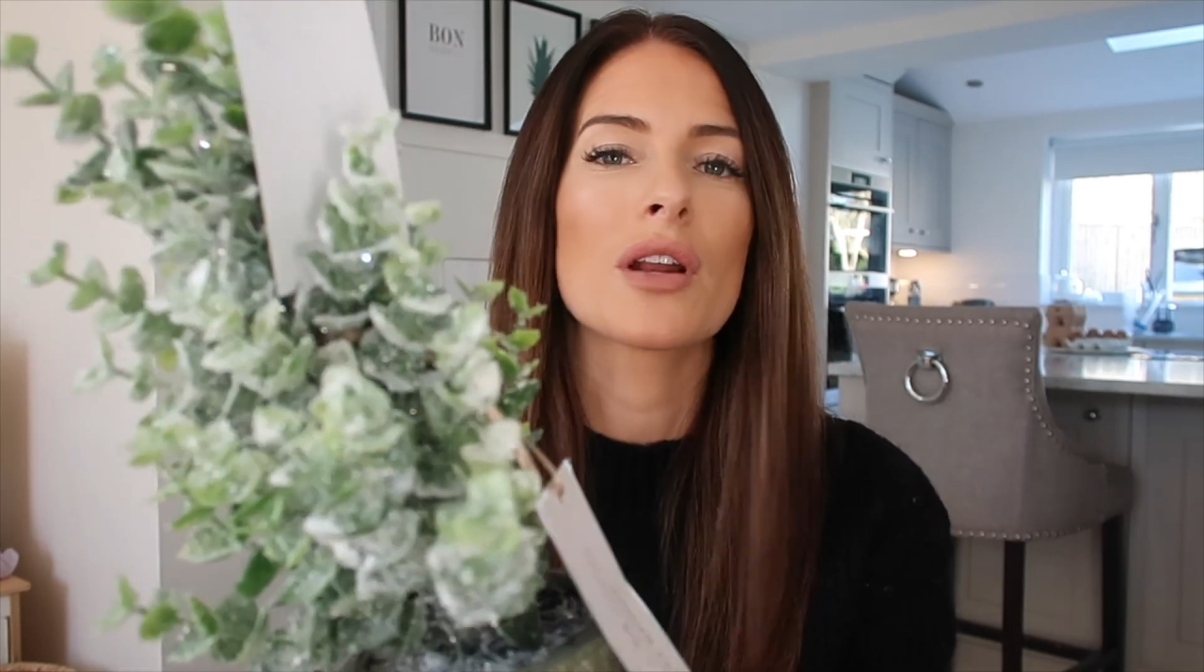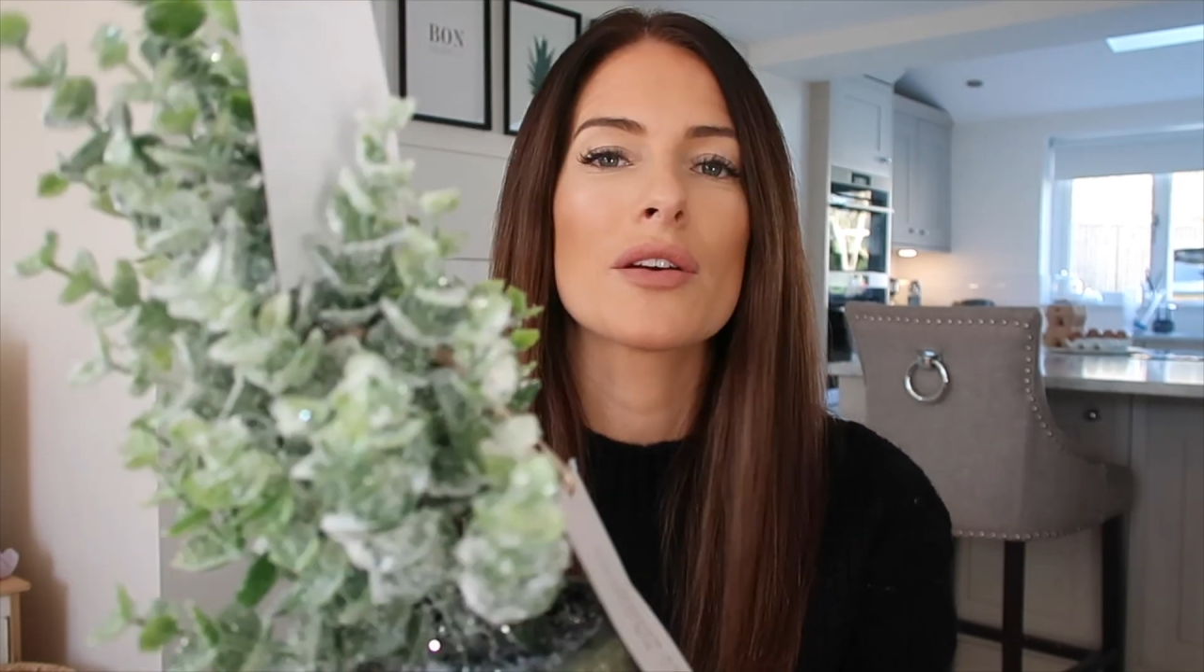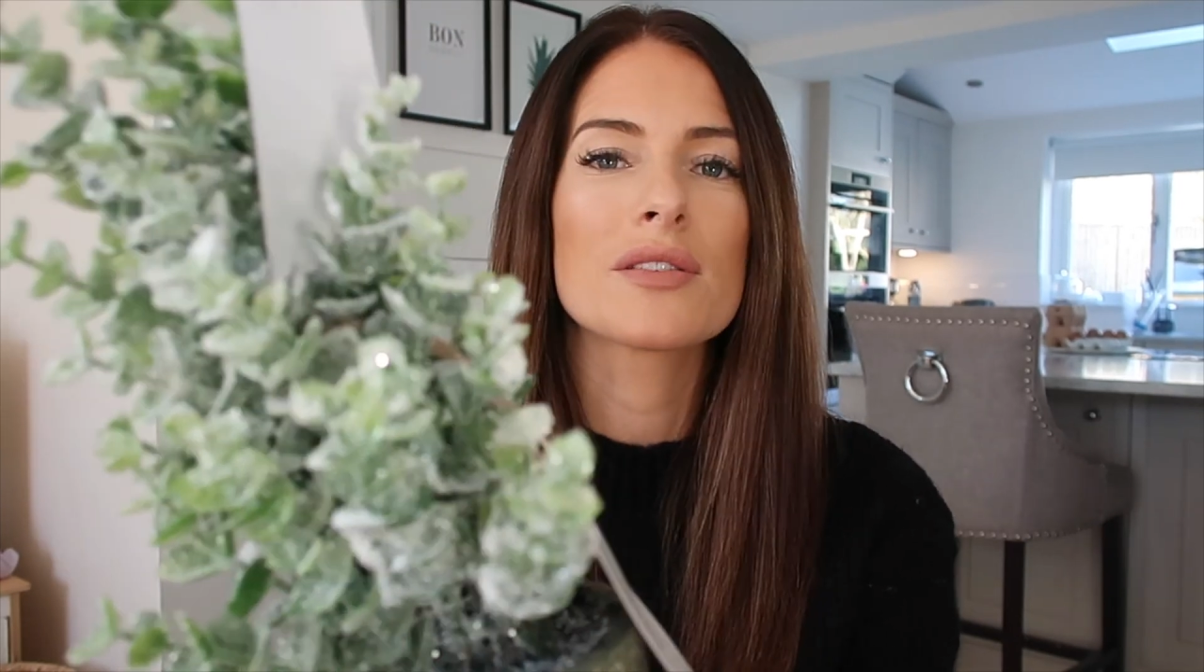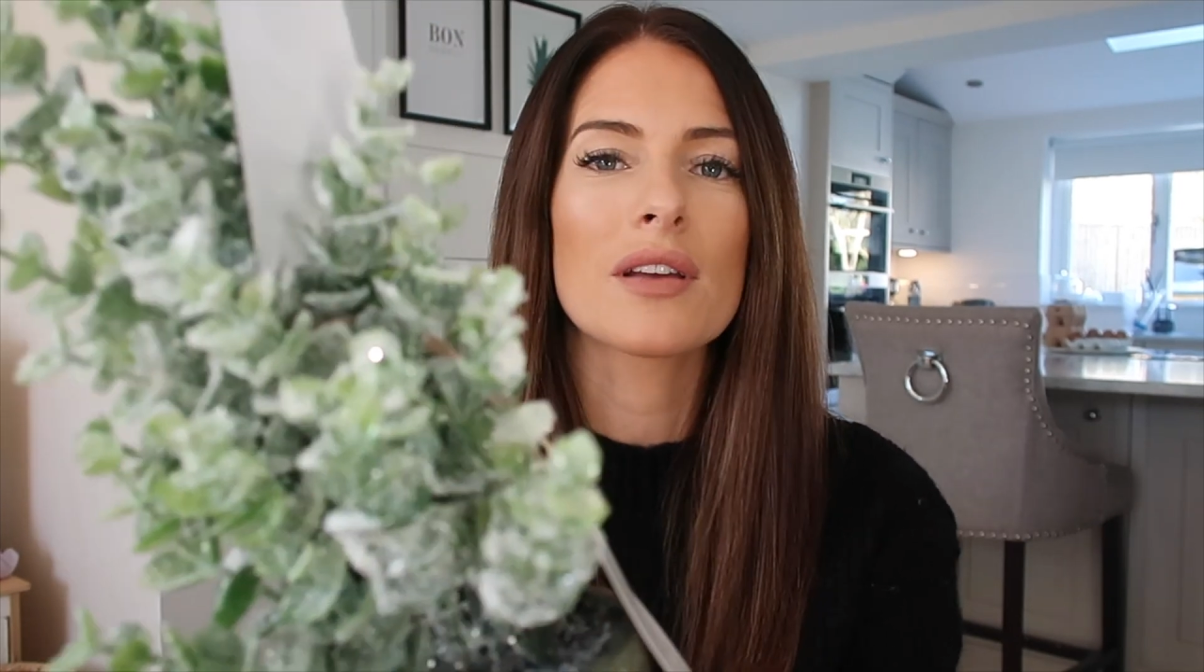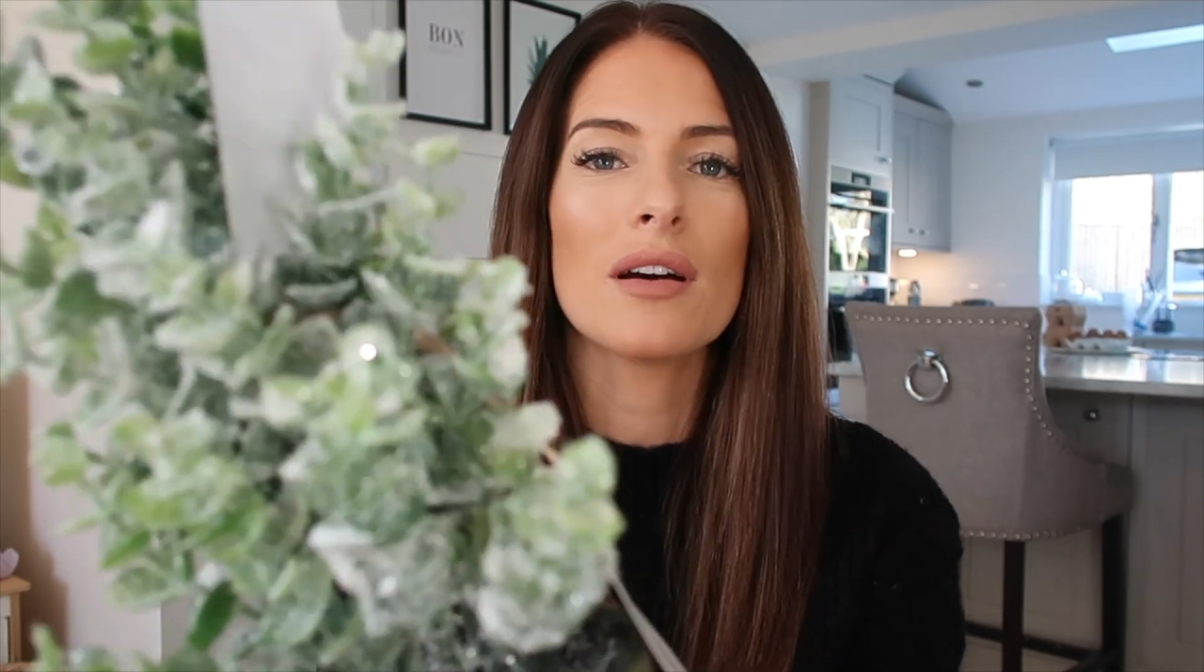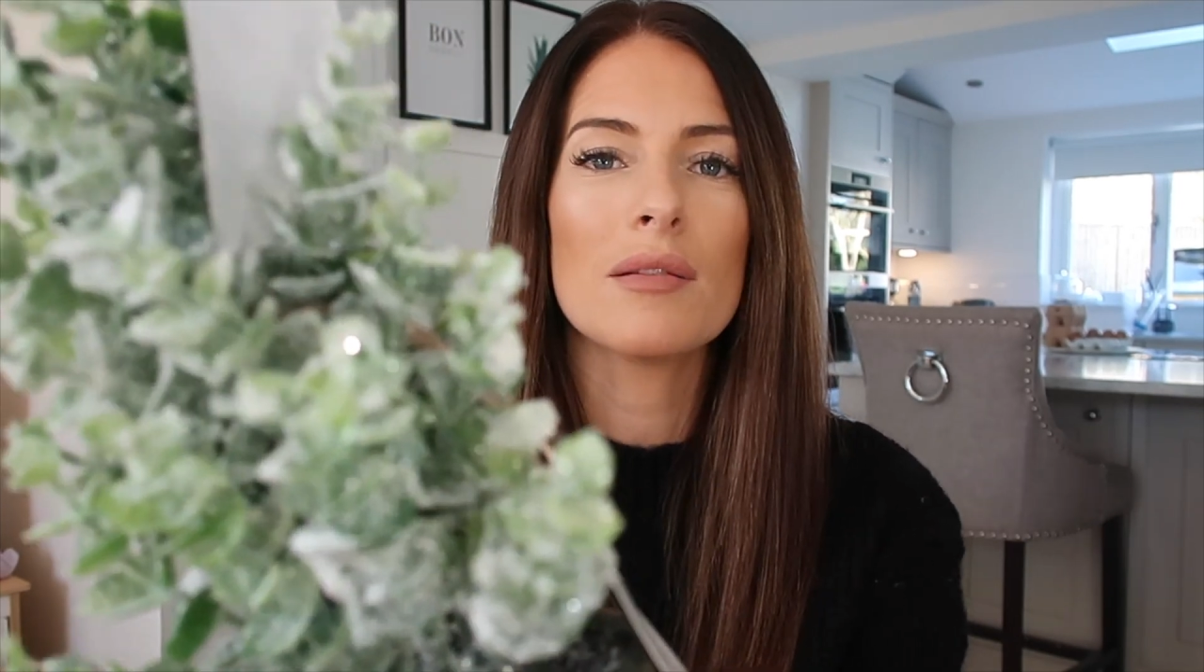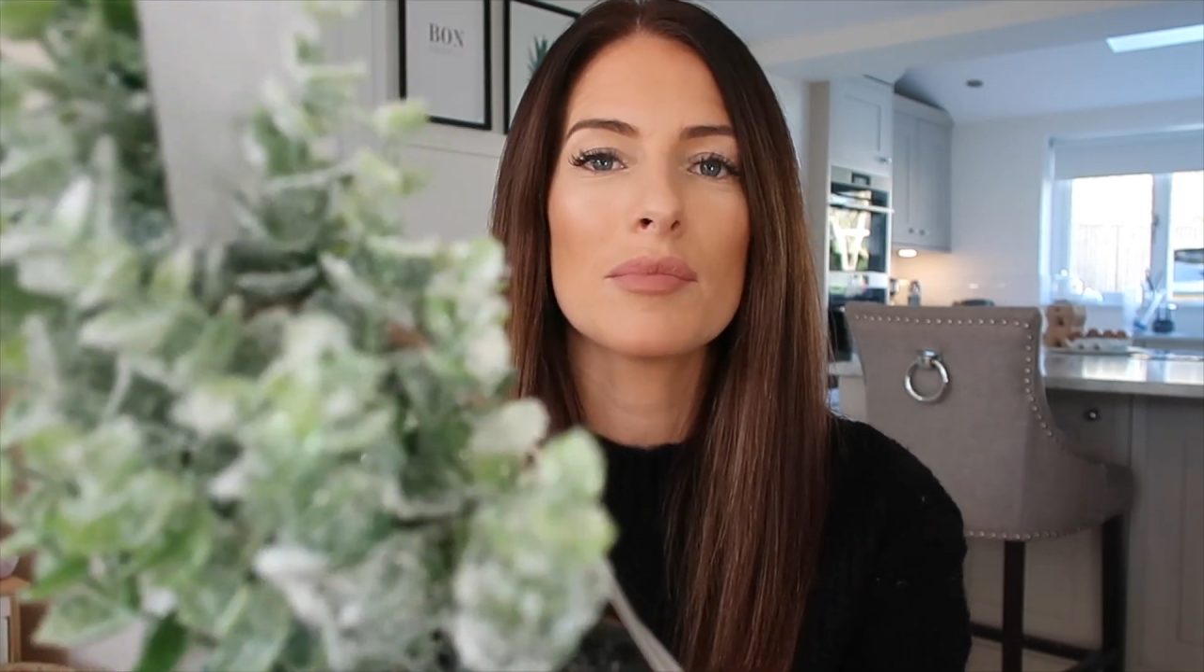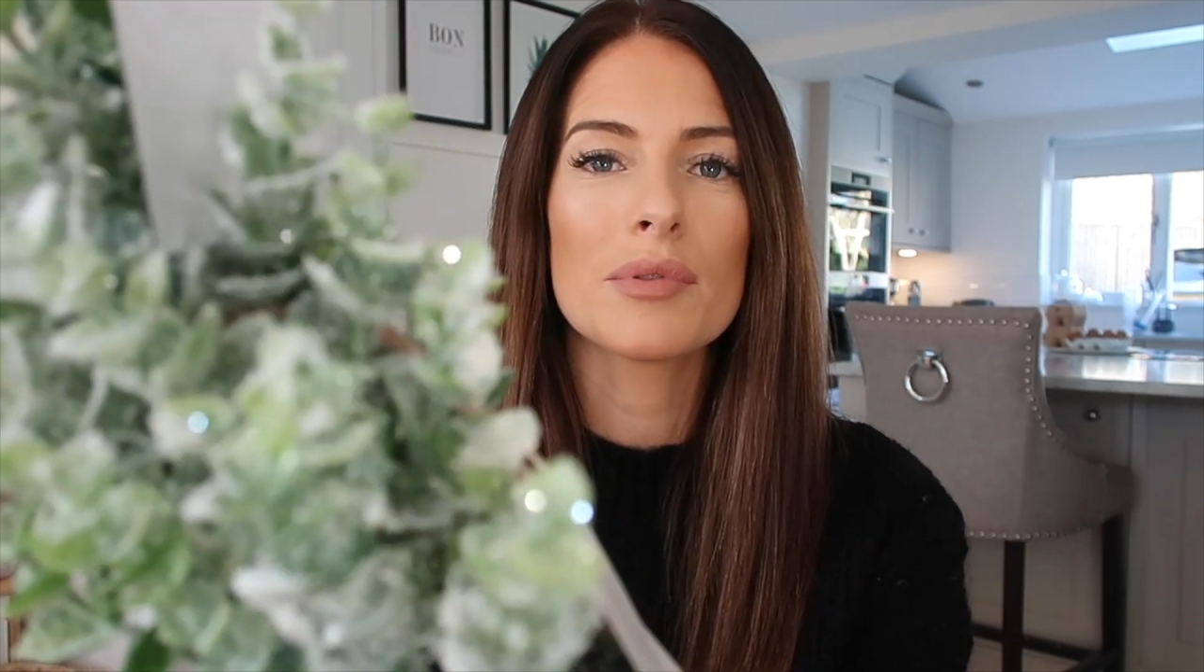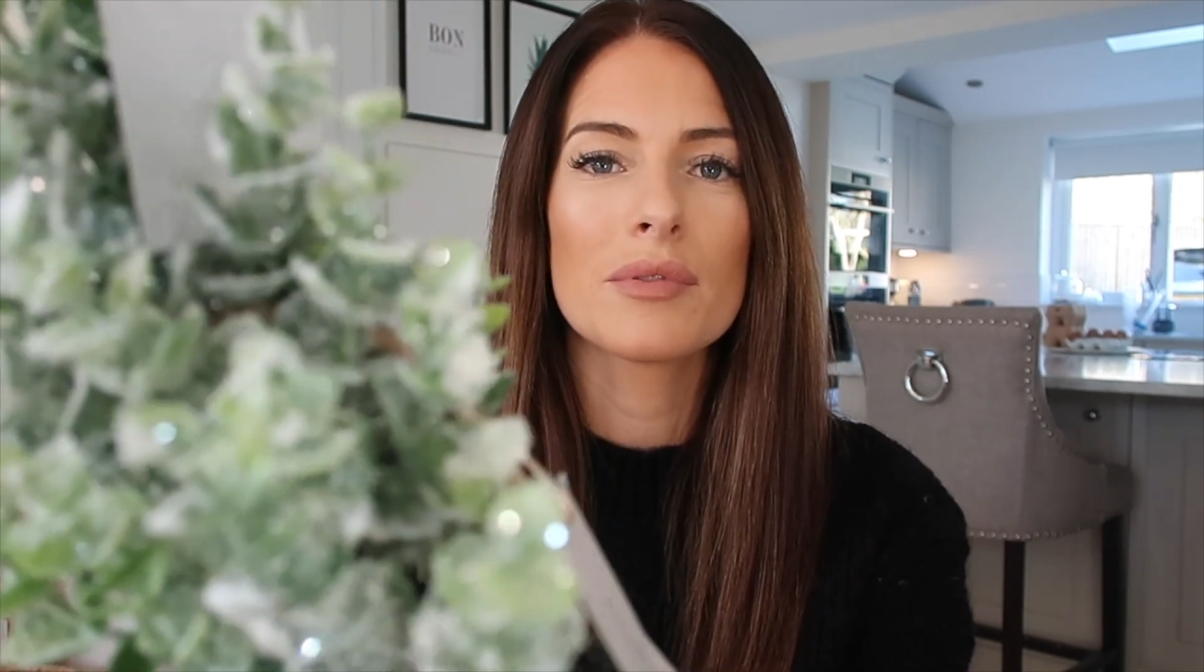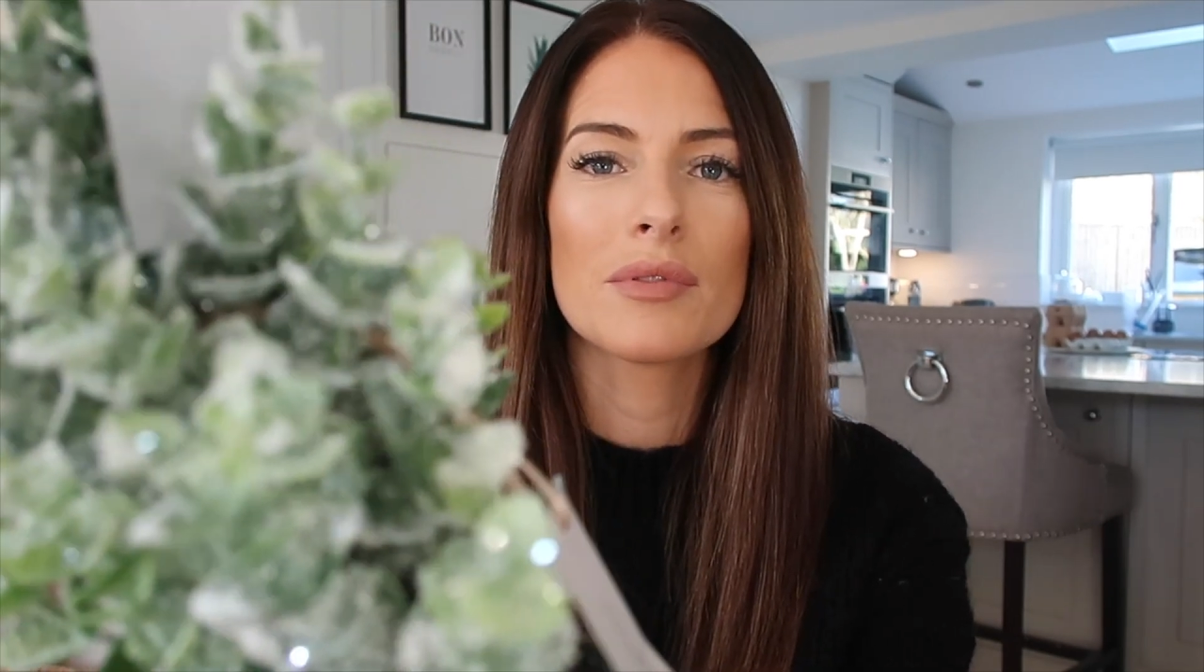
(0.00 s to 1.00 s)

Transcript: close up.